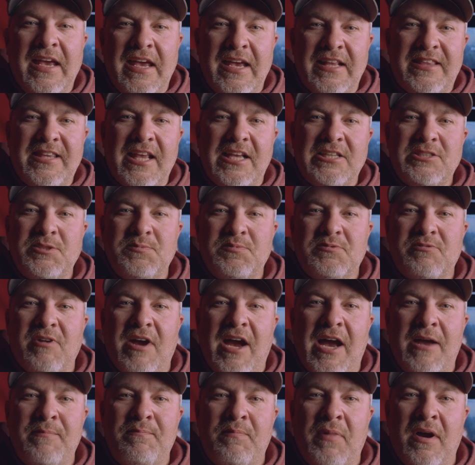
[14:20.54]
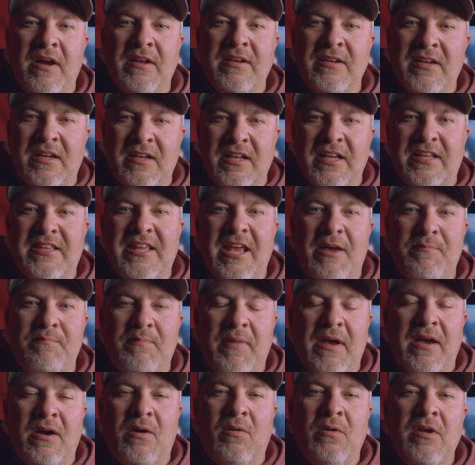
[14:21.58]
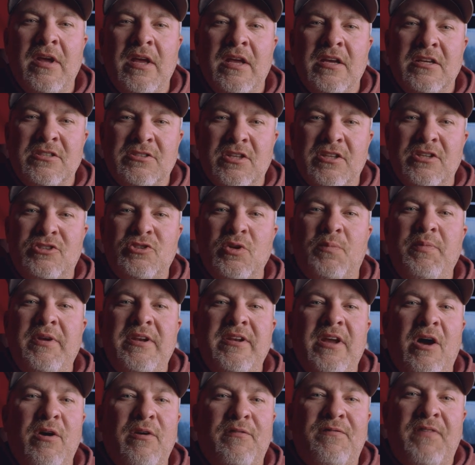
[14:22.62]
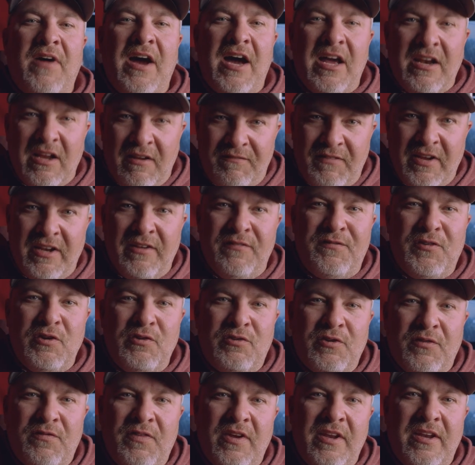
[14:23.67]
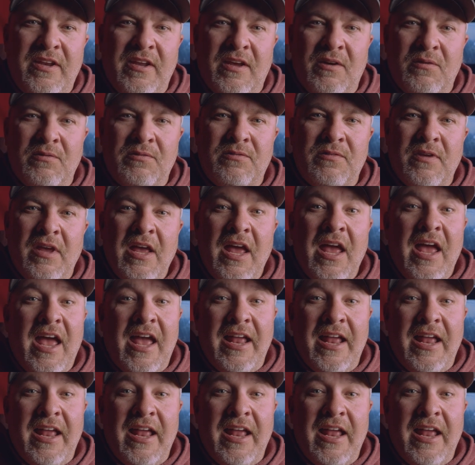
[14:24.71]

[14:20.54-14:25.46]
Hit that subscribe button, click that bell, so that you'll be notified of any future videos.